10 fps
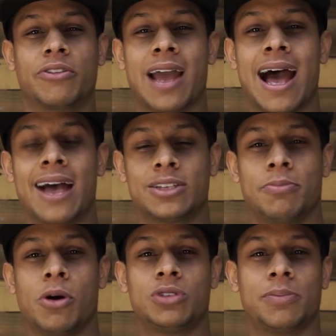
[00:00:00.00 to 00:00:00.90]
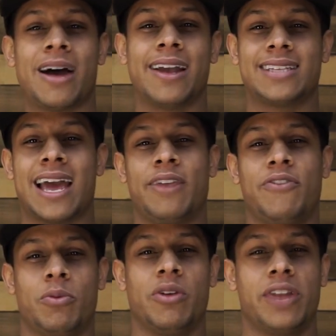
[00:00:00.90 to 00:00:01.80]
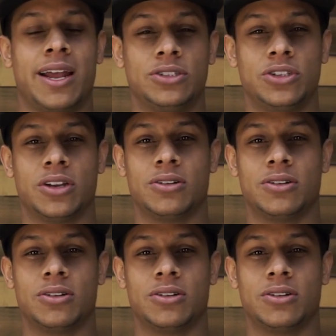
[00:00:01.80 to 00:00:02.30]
cars, motorbikes, anything with an engine.